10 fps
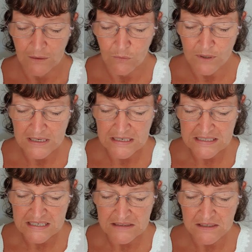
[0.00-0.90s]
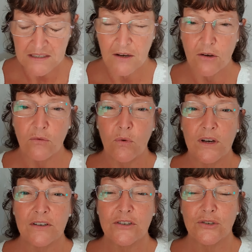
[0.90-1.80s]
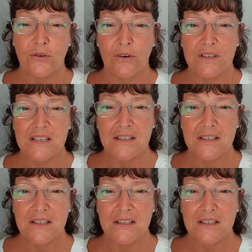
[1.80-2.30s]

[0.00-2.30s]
When he said this, I heard reassurance.